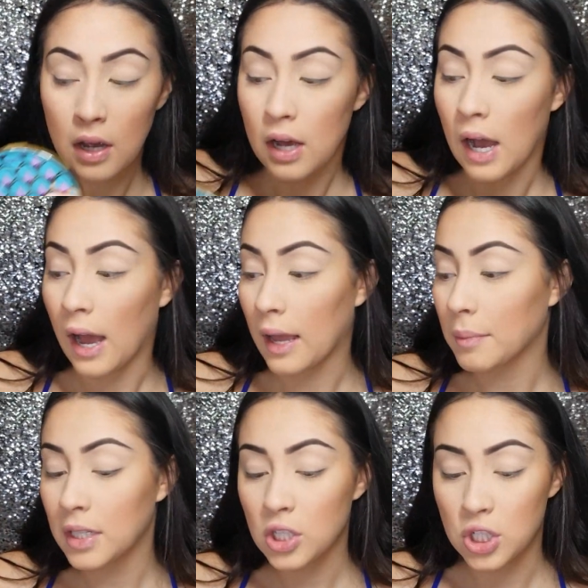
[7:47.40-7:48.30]
I'm
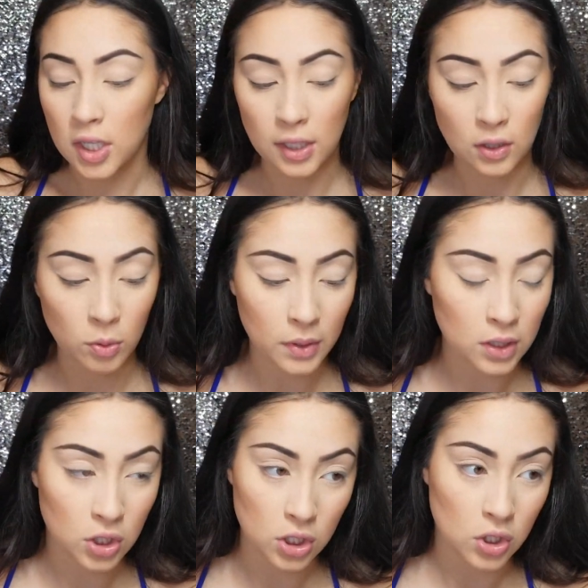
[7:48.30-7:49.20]
gonna cheat a little bit
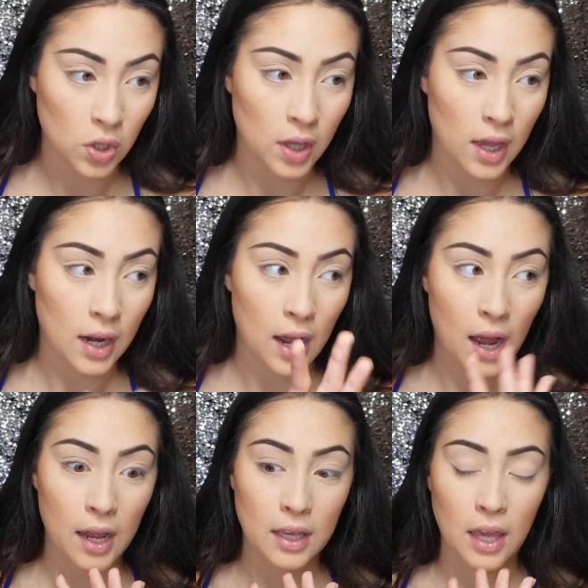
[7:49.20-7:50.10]
just so that
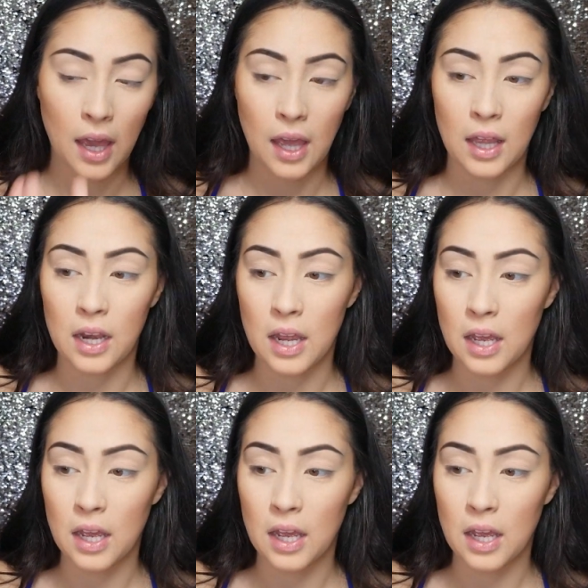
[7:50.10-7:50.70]
I can,